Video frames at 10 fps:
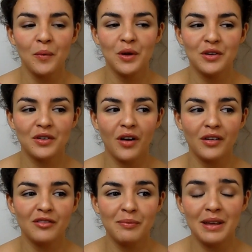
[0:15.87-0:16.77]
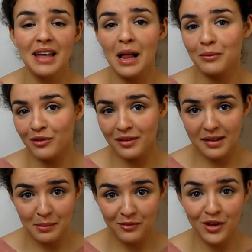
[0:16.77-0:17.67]
would kind of be helpful
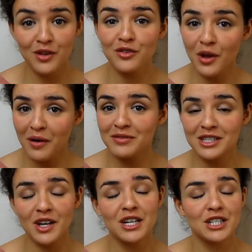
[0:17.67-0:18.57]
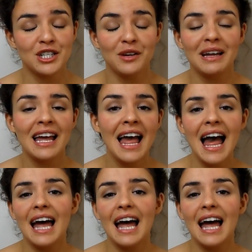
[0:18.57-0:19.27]
to some of you so I've decided to do it